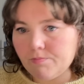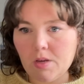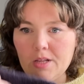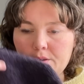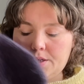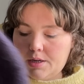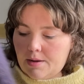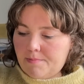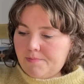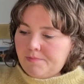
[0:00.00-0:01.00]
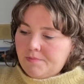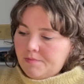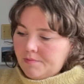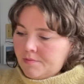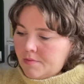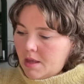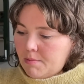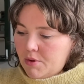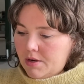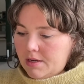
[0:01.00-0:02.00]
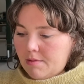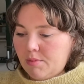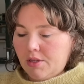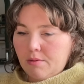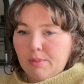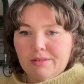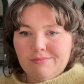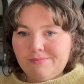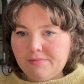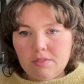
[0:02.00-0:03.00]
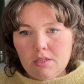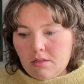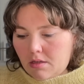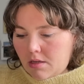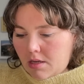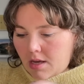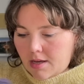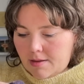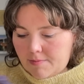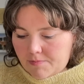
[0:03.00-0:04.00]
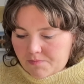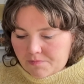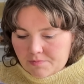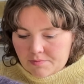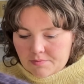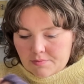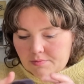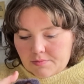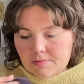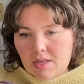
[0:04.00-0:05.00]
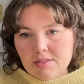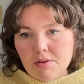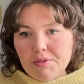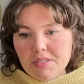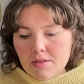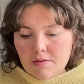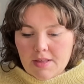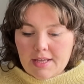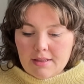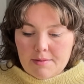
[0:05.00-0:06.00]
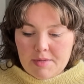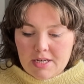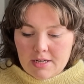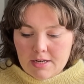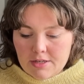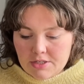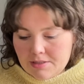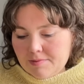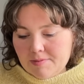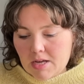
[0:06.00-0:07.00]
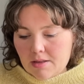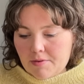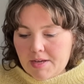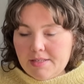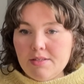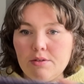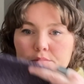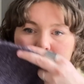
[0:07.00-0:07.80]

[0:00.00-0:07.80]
I'll look it up and put it down below, but as always, they're like limited edition colorways, so